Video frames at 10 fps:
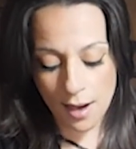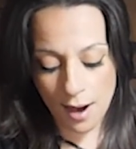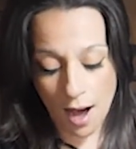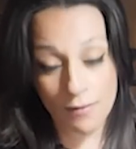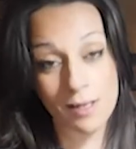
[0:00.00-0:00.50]

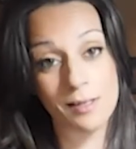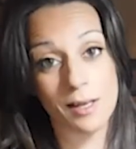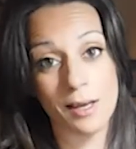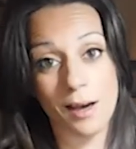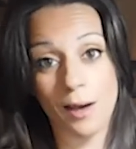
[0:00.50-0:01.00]

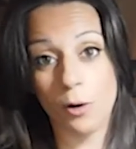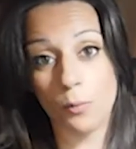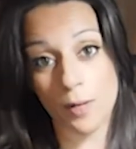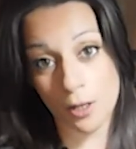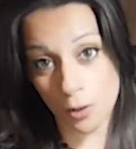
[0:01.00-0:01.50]
Obviously, I hope
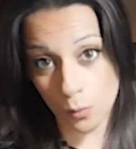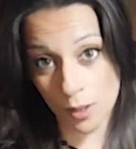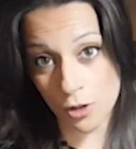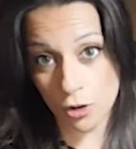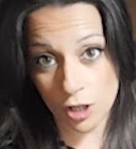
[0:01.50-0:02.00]
that you don't
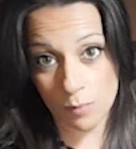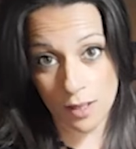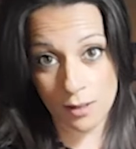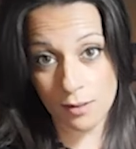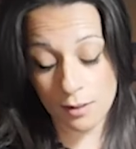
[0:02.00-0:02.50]
waste your
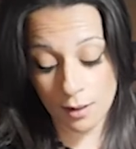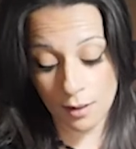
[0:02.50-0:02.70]
chickpeas.